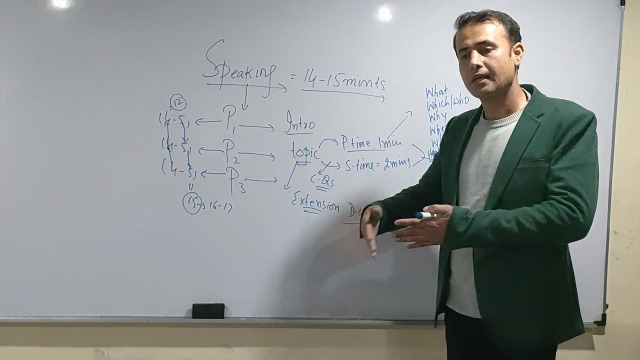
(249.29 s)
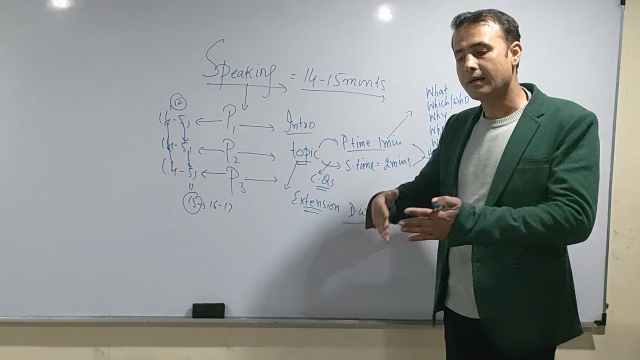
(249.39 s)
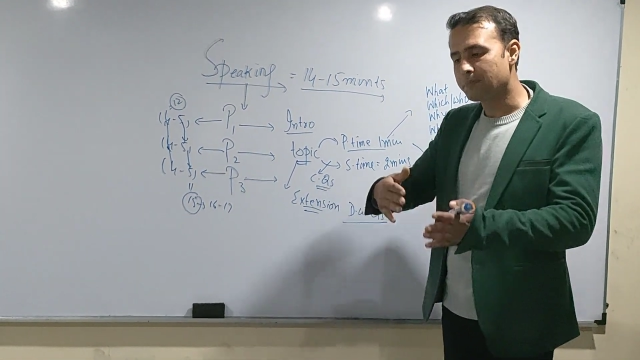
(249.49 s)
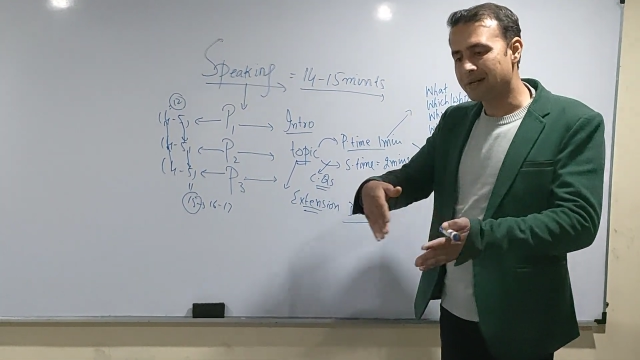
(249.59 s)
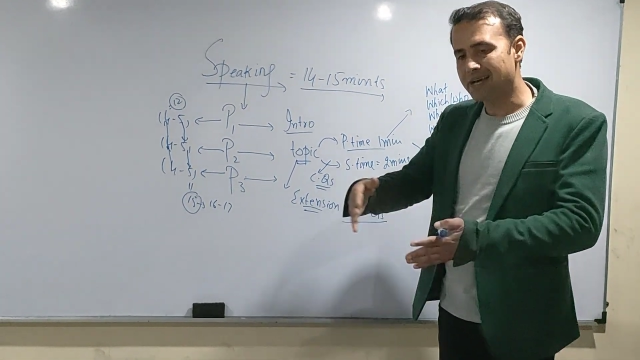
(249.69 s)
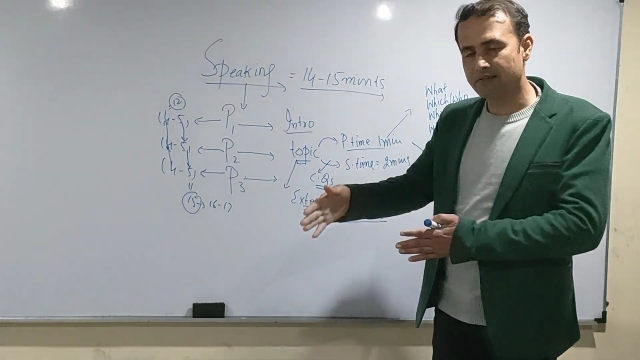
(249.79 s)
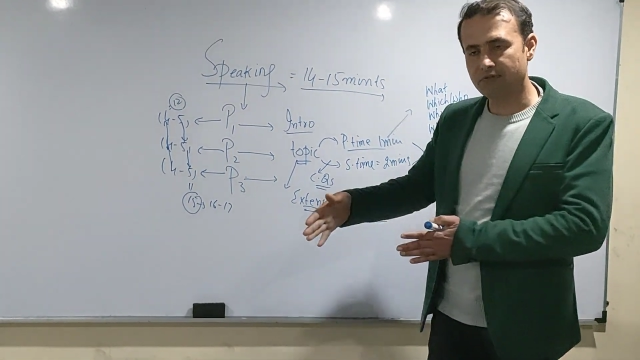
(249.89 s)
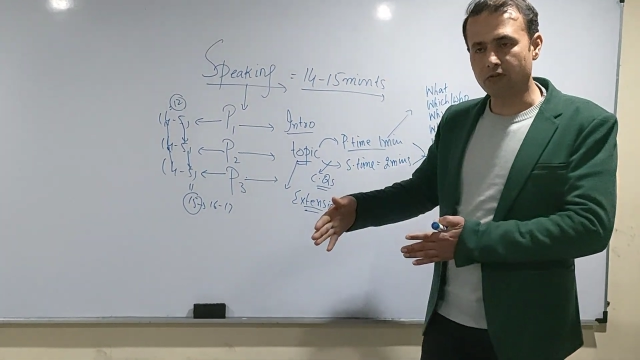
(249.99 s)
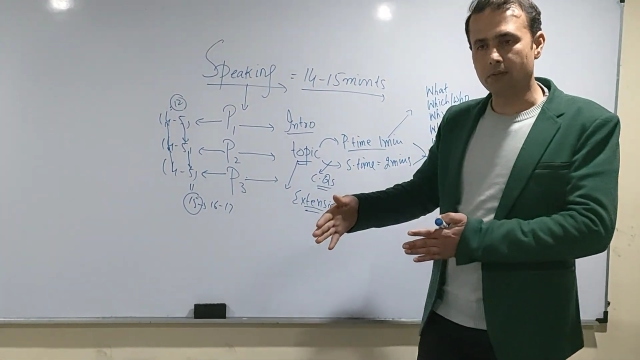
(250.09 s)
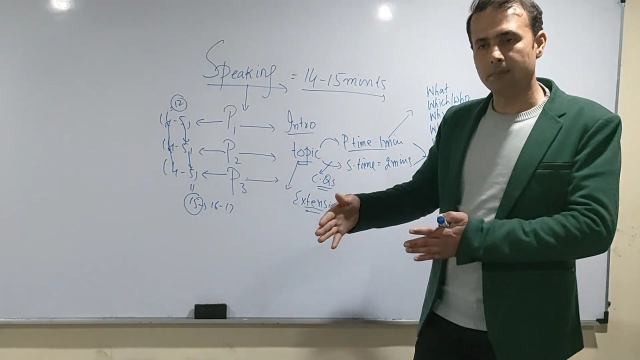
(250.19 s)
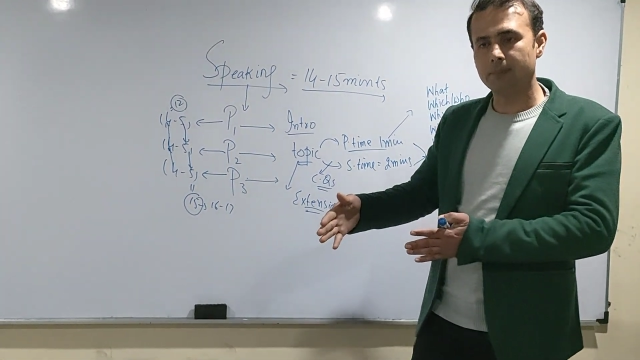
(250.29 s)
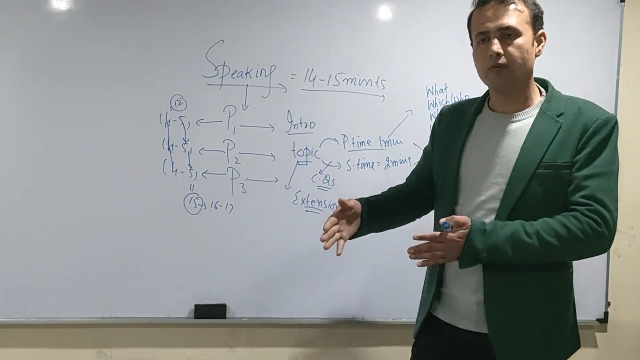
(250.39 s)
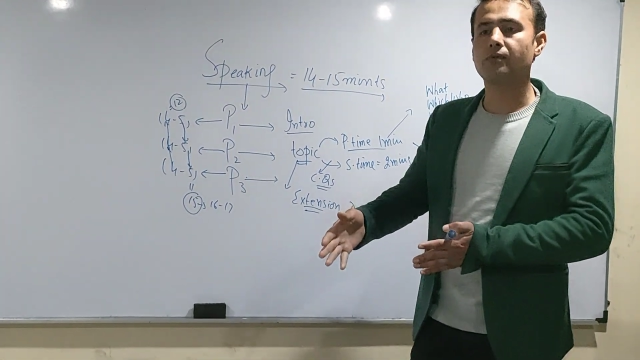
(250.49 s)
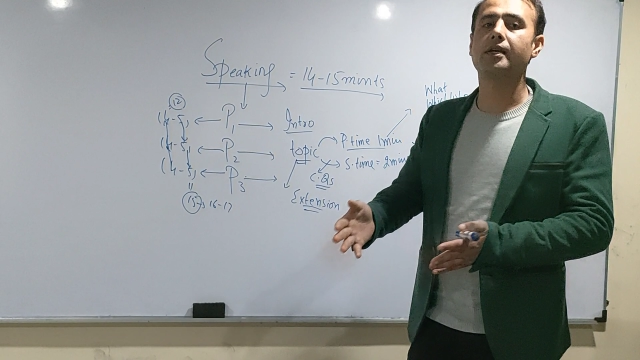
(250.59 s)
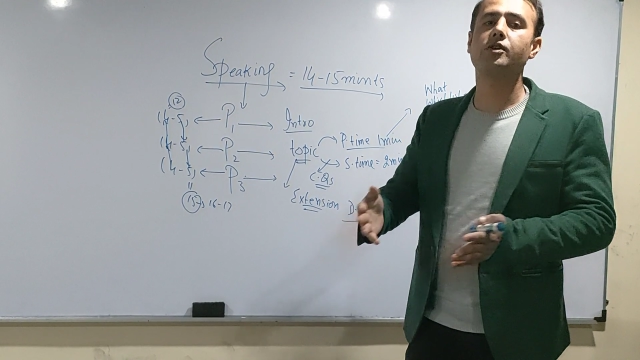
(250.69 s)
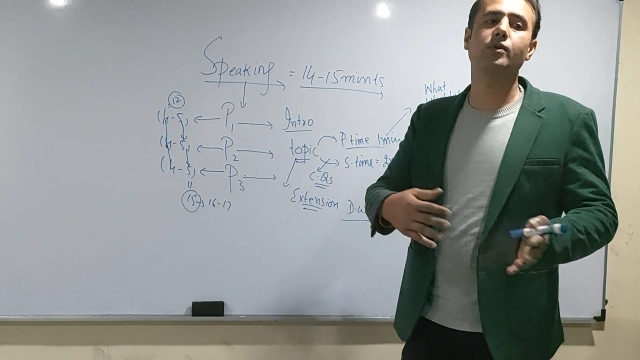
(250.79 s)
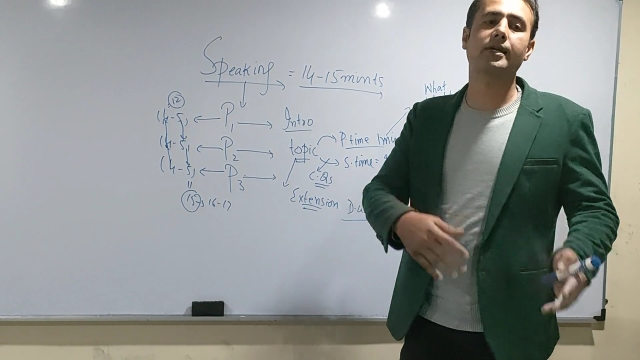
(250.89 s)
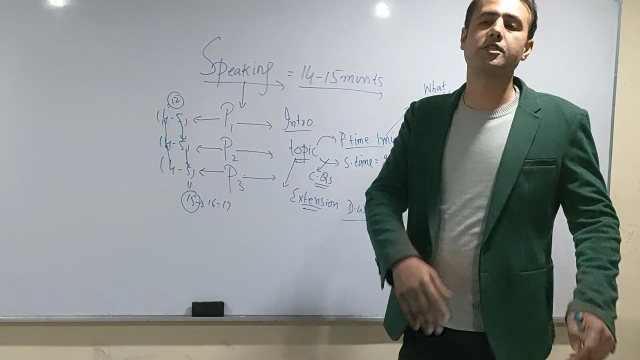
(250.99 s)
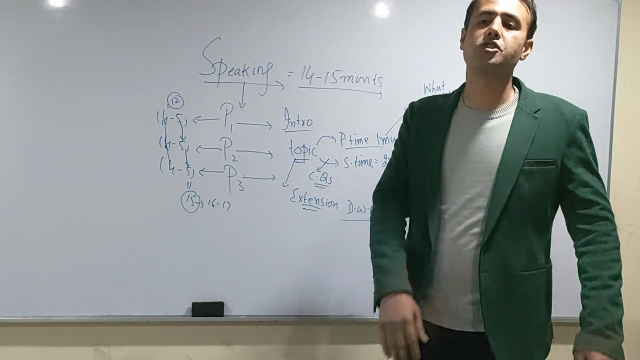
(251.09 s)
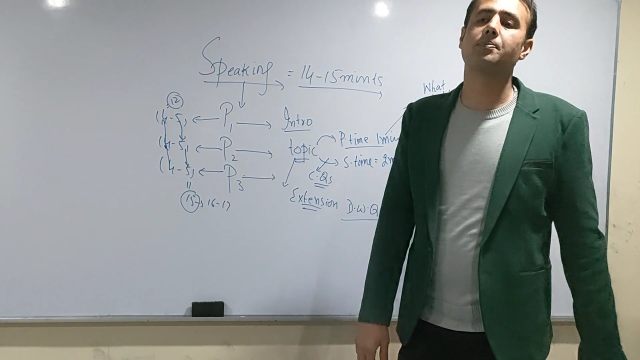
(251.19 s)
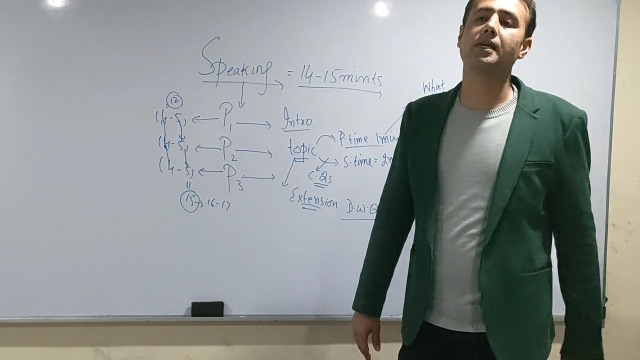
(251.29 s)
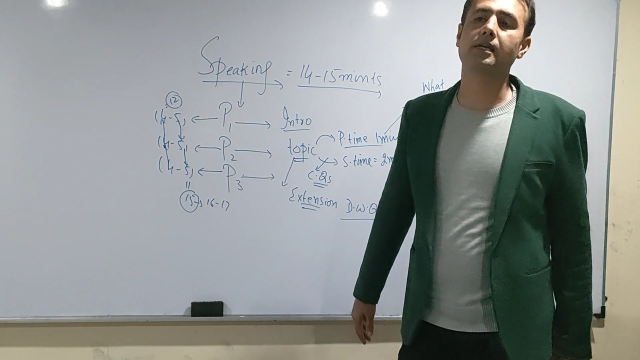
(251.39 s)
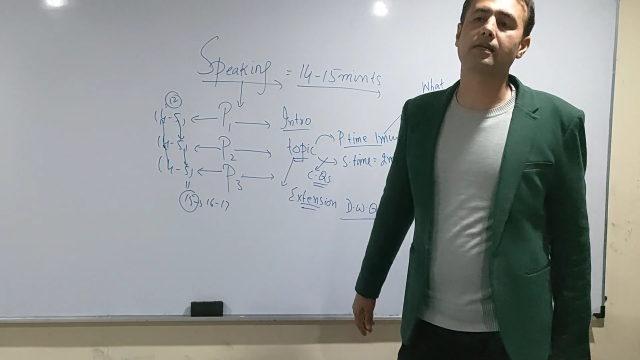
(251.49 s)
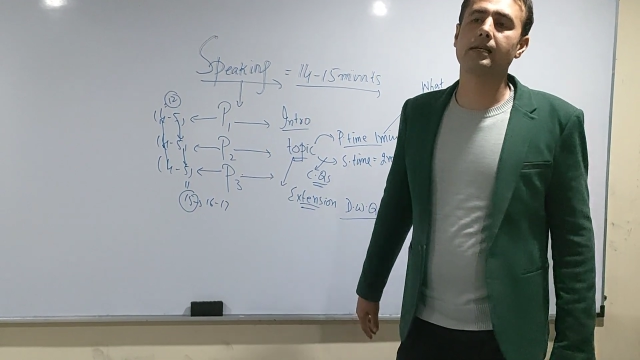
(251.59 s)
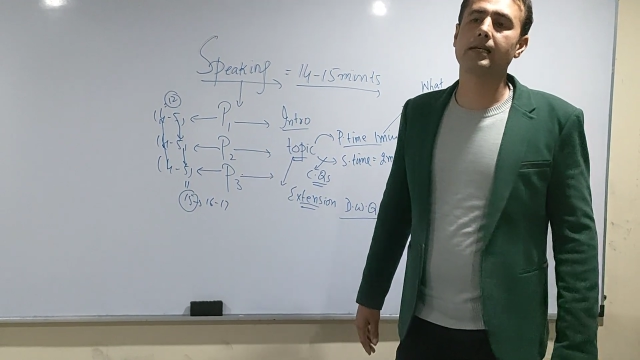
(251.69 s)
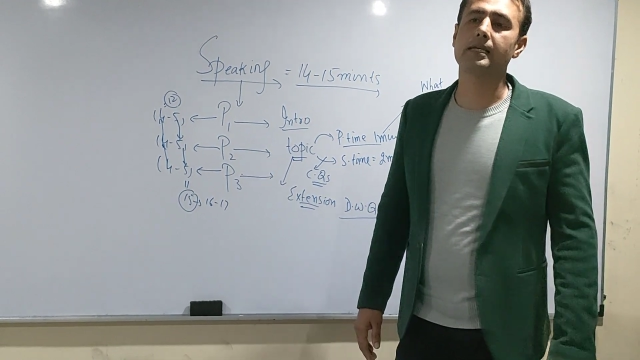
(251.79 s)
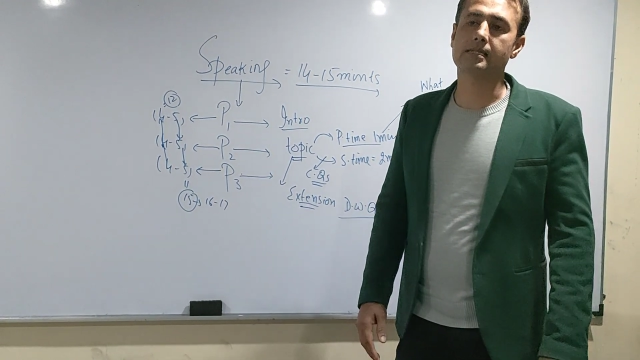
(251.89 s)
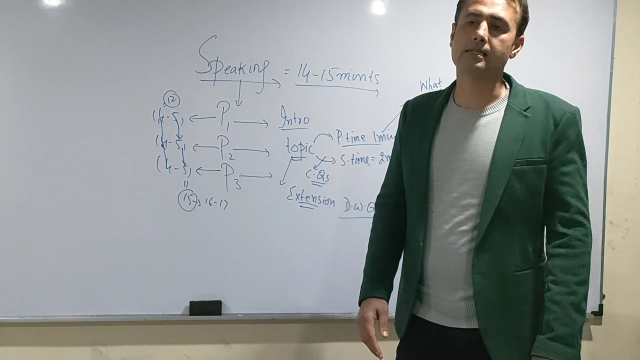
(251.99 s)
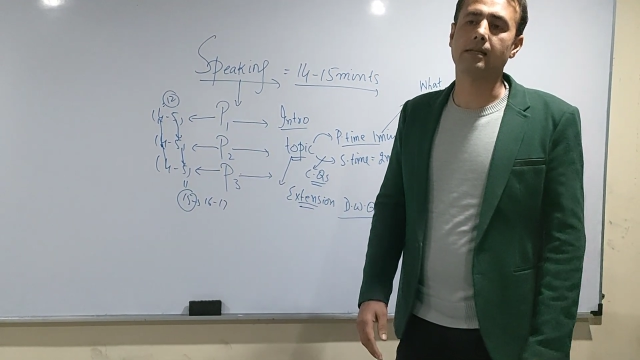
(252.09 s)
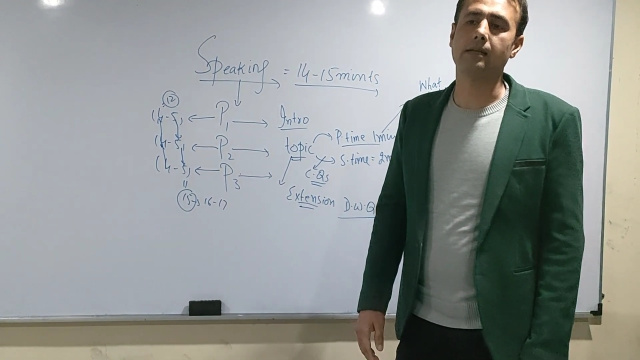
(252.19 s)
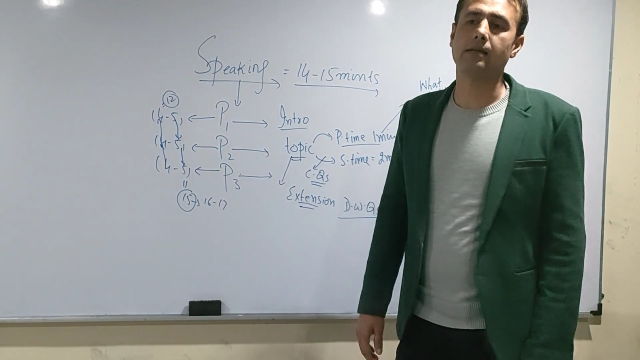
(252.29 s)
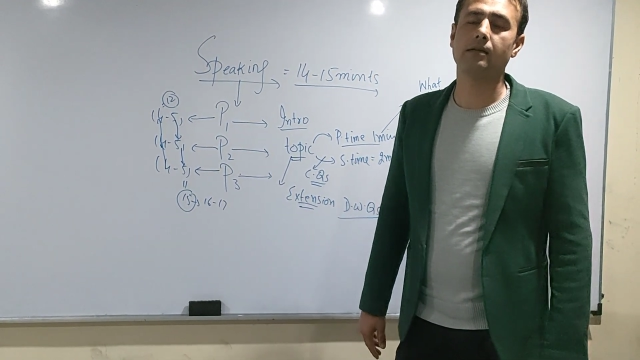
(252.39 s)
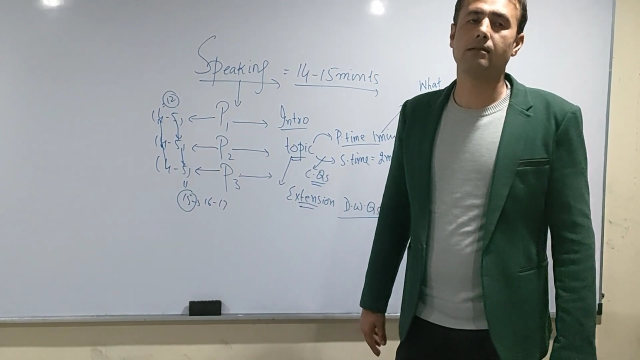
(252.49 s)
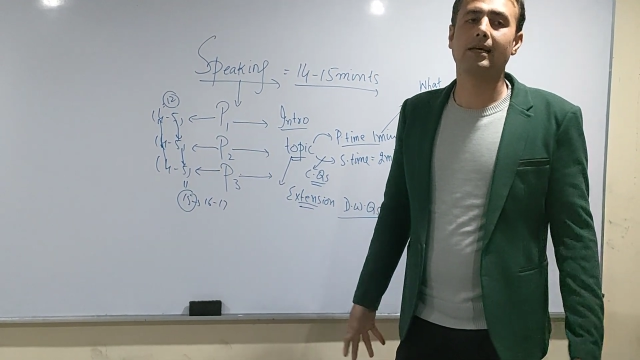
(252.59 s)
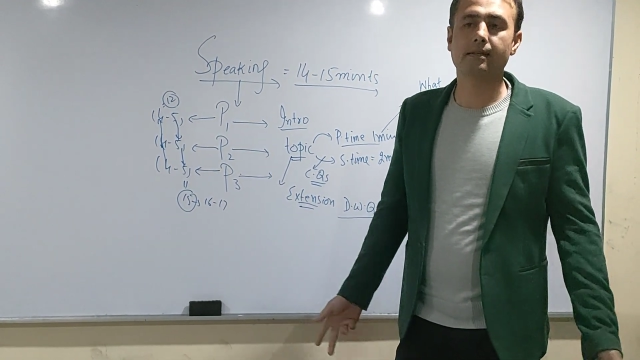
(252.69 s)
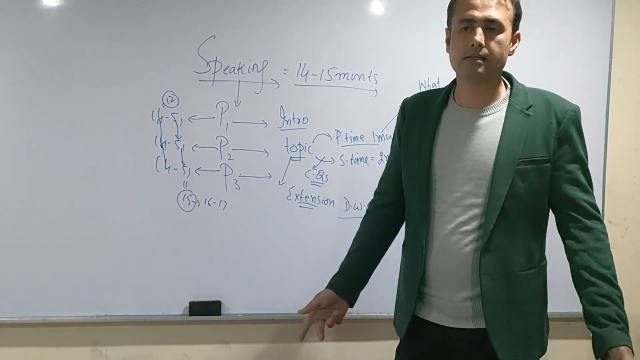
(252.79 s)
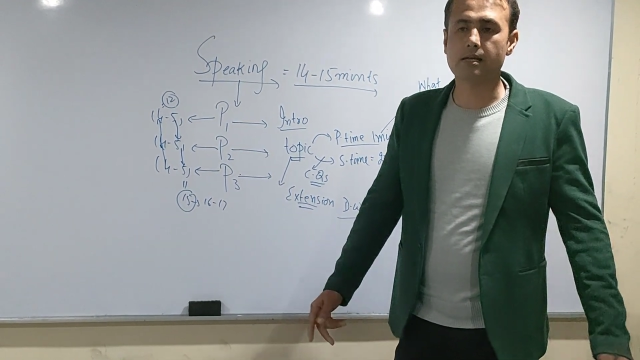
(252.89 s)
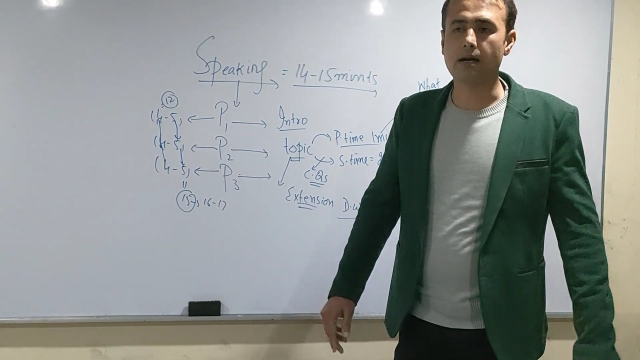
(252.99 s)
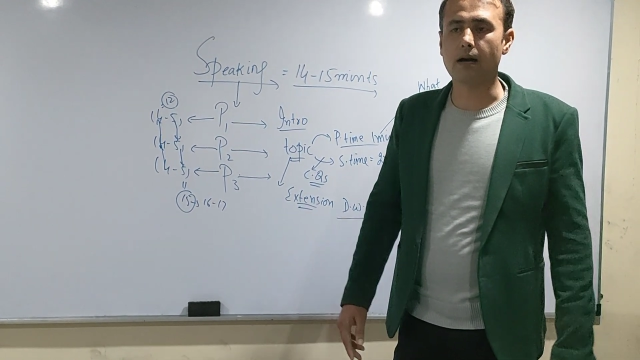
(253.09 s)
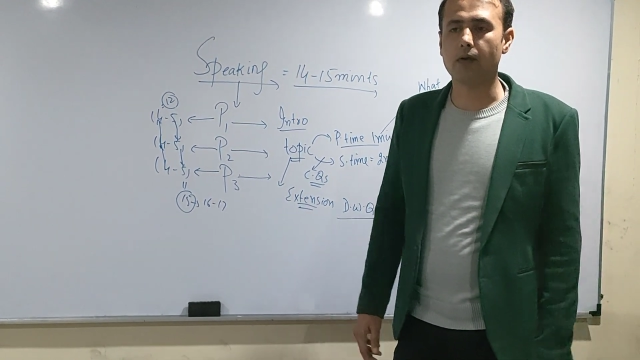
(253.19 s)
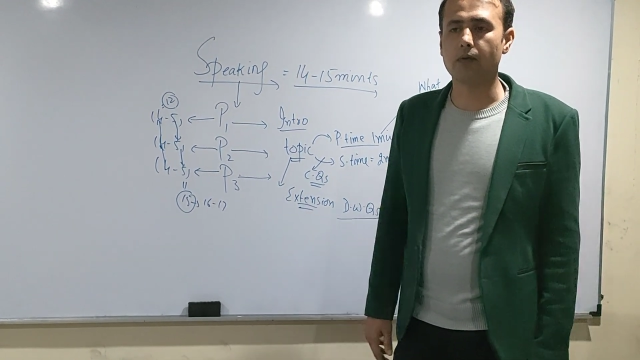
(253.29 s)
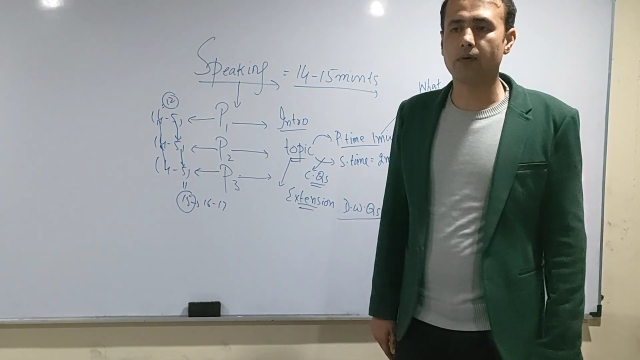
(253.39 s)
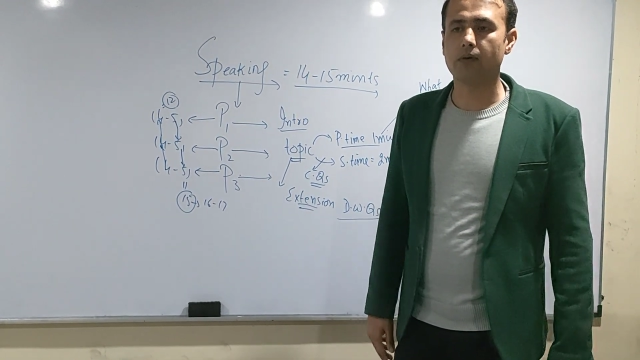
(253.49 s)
a platform where you can speak easily. That is how